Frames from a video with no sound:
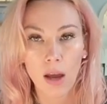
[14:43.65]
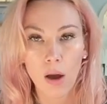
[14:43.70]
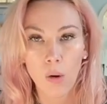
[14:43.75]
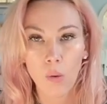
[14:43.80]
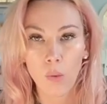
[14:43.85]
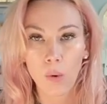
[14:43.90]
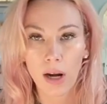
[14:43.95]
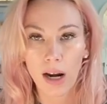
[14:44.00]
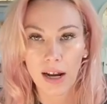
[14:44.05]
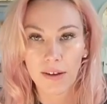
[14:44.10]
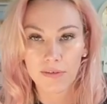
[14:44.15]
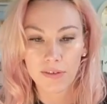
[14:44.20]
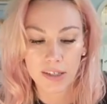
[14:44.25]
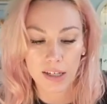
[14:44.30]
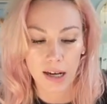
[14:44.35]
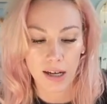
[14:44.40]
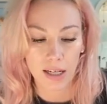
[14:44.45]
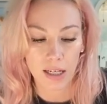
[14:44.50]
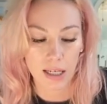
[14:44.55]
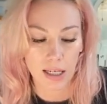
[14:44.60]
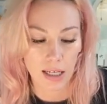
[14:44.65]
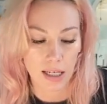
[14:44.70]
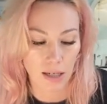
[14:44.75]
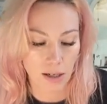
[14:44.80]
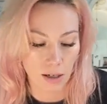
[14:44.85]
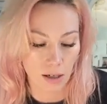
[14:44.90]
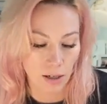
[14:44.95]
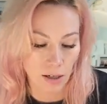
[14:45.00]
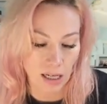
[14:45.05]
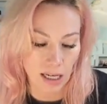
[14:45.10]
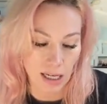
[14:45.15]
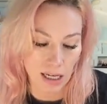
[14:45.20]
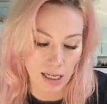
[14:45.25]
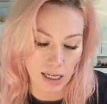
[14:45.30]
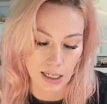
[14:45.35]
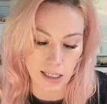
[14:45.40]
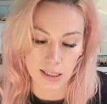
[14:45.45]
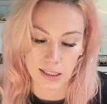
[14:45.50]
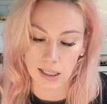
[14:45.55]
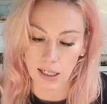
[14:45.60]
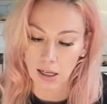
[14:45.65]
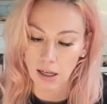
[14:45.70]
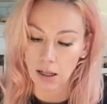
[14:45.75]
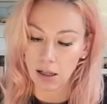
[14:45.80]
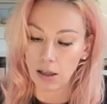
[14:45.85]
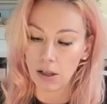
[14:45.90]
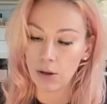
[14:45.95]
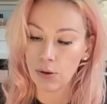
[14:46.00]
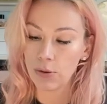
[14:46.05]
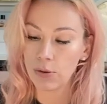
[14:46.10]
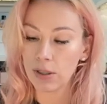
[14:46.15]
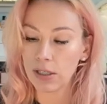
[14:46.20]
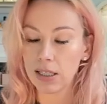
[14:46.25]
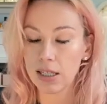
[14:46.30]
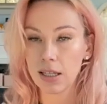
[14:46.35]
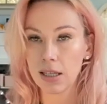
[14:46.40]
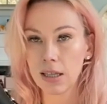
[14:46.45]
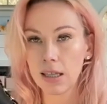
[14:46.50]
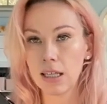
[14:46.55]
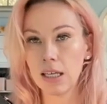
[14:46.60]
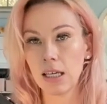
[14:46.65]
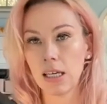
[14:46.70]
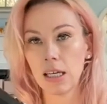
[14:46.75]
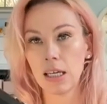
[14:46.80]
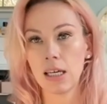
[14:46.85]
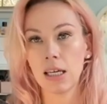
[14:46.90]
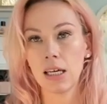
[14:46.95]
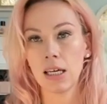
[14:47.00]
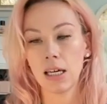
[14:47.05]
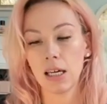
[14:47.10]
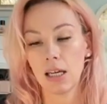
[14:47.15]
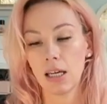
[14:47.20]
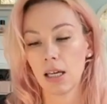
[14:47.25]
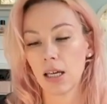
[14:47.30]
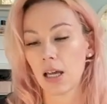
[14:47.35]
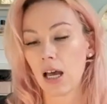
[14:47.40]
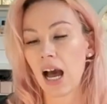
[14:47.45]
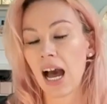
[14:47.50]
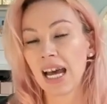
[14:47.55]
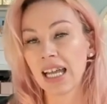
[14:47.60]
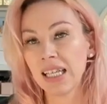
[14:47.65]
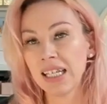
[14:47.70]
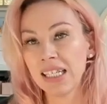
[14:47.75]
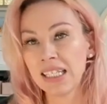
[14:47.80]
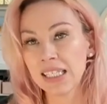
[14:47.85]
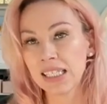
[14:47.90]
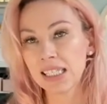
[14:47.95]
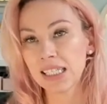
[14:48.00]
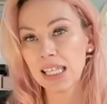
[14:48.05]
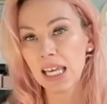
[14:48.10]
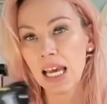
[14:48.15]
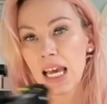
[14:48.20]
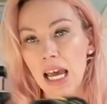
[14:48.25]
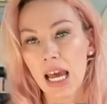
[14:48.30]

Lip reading: What I've done here is closed the eyelets.